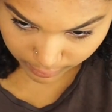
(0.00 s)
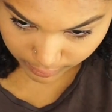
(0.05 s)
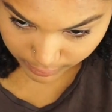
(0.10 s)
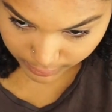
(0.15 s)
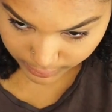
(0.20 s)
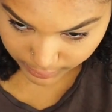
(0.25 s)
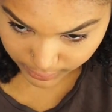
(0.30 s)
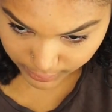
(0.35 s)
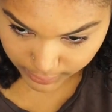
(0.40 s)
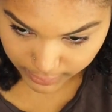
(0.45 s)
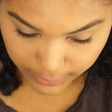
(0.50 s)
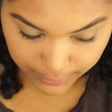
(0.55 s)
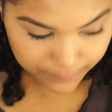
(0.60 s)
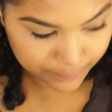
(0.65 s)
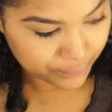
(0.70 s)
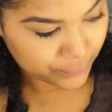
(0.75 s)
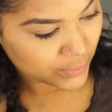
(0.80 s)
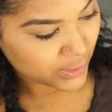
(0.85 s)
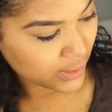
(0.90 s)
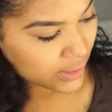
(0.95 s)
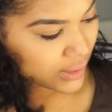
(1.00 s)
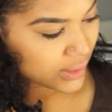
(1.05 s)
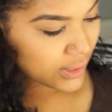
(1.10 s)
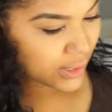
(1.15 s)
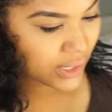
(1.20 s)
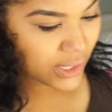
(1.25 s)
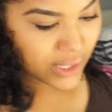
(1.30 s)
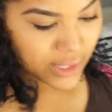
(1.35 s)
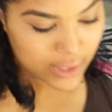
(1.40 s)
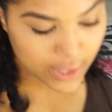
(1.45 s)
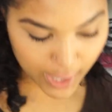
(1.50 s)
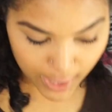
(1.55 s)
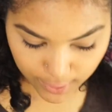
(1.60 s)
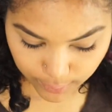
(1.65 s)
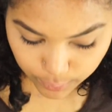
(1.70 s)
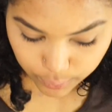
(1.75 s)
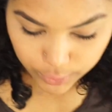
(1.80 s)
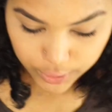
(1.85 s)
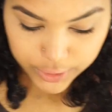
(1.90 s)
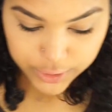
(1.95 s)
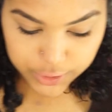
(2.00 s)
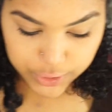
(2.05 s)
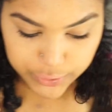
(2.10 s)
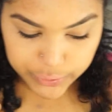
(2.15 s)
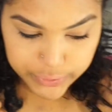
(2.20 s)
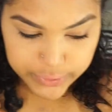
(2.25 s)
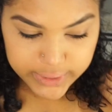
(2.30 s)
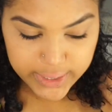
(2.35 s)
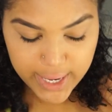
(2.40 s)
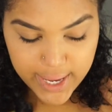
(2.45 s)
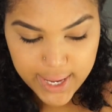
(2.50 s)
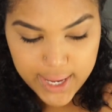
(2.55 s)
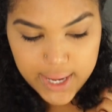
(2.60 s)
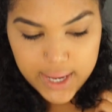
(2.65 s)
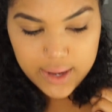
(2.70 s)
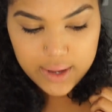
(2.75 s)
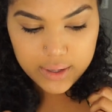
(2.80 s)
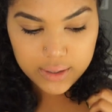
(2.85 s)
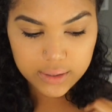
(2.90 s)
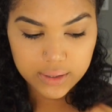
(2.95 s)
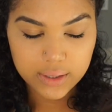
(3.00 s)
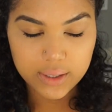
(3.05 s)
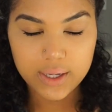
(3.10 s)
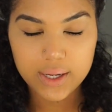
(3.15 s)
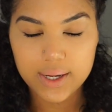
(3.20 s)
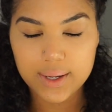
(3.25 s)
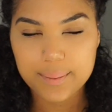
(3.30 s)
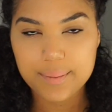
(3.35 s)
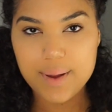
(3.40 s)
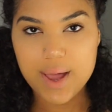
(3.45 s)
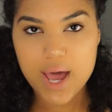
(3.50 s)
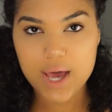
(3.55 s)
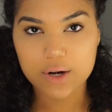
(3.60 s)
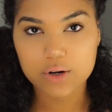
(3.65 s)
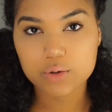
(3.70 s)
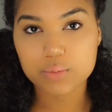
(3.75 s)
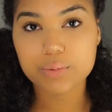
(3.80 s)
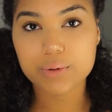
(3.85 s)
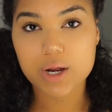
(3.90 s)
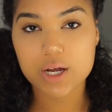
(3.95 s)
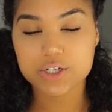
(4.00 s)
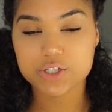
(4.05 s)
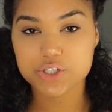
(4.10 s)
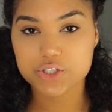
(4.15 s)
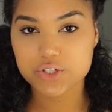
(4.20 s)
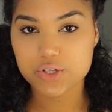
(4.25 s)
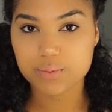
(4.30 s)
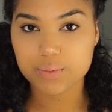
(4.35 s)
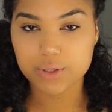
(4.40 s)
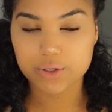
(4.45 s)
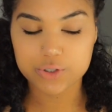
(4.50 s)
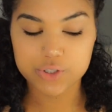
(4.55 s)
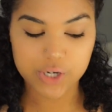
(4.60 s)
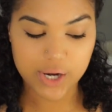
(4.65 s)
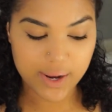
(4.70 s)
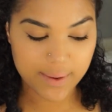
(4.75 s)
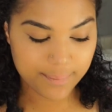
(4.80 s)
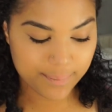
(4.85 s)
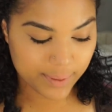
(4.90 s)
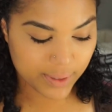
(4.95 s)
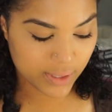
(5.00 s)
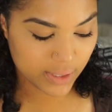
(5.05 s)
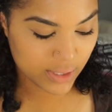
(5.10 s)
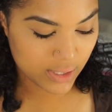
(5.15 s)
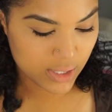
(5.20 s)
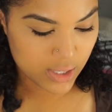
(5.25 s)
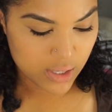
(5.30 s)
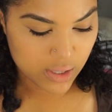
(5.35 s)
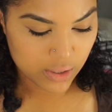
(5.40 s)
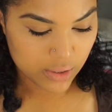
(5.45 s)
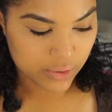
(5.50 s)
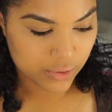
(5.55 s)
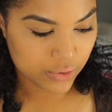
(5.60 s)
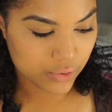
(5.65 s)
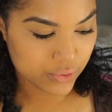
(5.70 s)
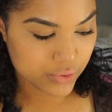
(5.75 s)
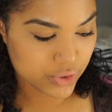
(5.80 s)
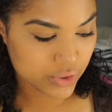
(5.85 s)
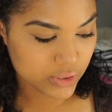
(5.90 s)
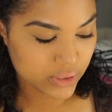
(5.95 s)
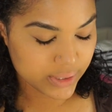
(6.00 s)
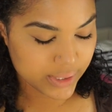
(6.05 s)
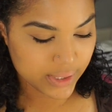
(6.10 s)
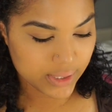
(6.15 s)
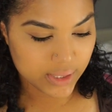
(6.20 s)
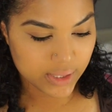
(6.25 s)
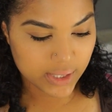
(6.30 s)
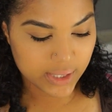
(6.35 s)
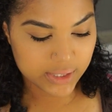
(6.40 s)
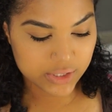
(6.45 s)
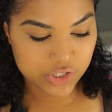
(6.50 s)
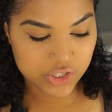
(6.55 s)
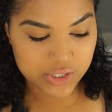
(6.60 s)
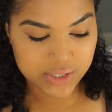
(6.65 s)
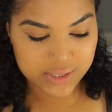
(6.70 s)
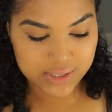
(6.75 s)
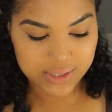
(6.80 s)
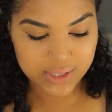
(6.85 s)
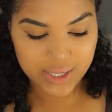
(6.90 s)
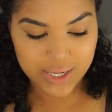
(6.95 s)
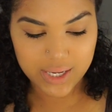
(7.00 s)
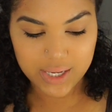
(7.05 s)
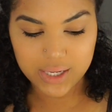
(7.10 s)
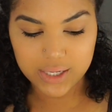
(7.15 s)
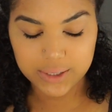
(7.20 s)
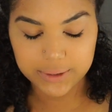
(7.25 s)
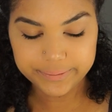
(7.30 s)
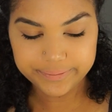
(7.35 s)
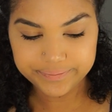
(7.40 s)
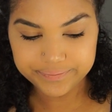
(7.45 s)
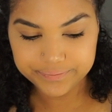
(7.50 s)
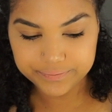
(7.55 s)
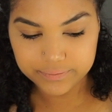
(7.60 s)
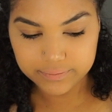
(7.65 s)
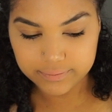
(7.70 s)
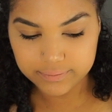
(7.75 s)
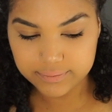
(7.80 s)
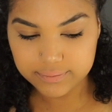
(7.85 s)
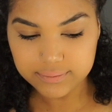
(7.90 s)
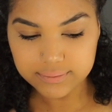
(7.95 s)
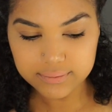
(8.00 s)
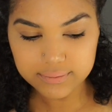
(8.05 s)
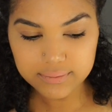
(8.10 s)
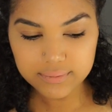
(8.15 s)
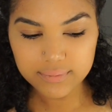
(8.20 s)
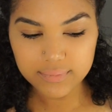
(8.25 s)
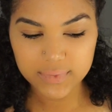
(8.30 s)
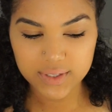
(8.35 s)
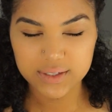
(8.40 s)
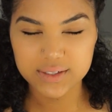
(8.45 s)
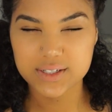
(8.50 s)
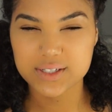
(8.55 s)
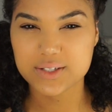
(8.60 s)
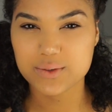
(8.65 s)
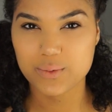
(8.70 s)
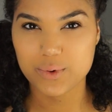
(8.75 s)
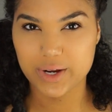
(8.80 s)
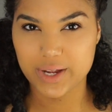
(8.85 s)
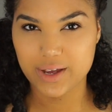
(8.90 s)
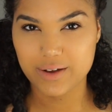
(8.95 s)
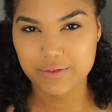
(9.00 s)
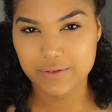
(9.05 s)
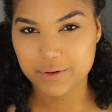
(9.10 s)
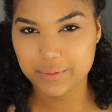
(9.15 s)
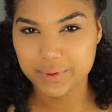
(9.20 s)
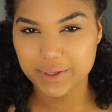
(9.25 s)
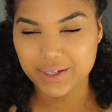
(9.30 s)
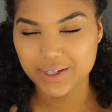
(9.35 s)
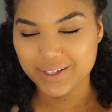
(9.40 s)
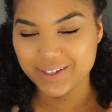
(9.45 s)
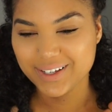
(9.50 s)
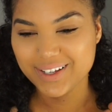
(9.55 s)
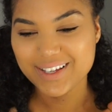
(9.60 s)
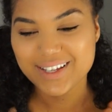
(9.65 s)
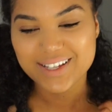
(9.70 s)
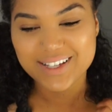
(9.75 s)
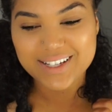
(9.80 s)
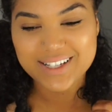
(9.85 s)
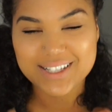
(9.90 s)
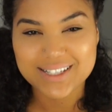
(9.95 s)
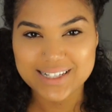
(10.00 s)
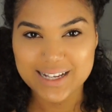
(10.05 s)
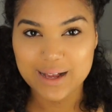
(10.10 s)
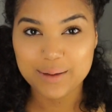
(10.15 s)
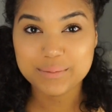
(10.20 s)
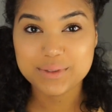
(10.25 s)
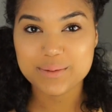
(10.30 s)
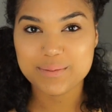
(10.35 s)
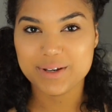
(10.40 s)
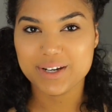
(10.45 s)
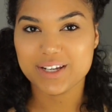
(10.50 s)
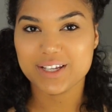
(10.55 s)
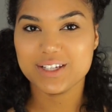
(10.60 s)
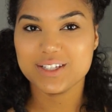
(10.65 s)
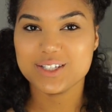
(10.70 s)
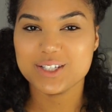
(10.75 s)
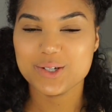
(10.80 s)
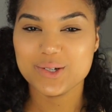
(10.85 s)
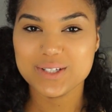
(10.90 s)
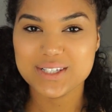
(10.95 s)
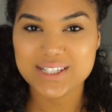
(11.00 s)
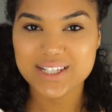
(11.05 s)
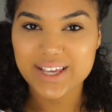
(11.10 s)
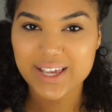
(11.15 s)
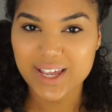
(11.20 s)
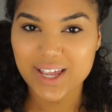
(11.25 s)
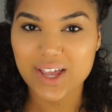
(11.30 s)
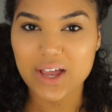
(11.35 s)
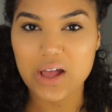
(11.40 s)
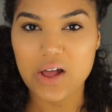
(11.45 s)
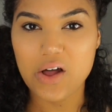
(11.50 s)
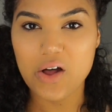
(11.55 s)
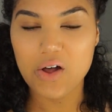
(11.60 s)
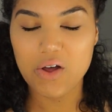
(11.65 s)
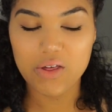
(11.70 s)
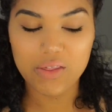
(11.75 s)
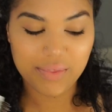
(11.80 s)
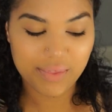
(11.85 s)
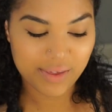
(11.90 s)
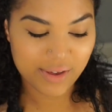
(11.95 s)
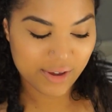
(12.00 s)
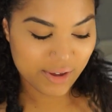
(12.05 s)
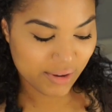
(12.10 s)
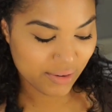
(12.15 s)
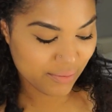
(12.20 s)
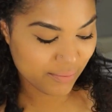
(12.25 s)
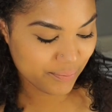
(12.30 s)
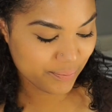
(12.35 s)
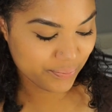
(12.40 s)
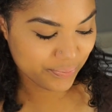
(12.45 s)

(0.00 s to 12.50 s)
Okay, and I would use a paddle brush to blow dry, but usually it just like doesn't work out for me because I'm Dominican, so it's like all the